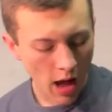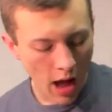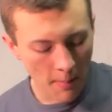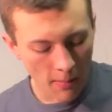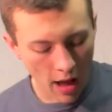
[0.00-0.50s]

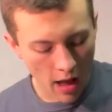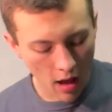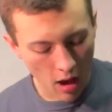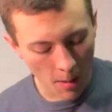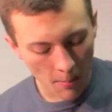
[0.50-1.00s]
I'm
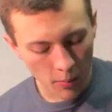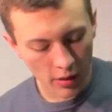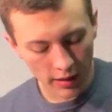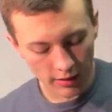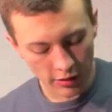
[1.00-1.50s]
not
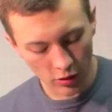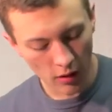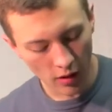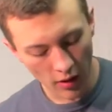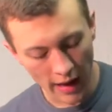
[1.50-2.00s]
putting the
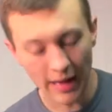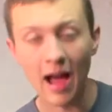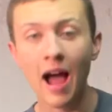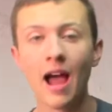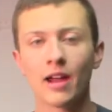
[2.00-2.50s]
soil any
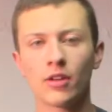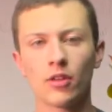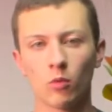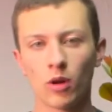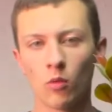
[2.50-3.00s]
higher
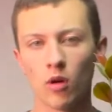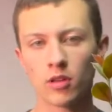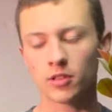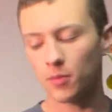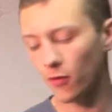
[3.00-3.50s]
than what it
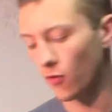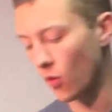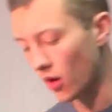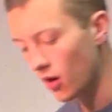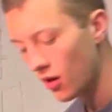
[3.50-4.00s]
was before.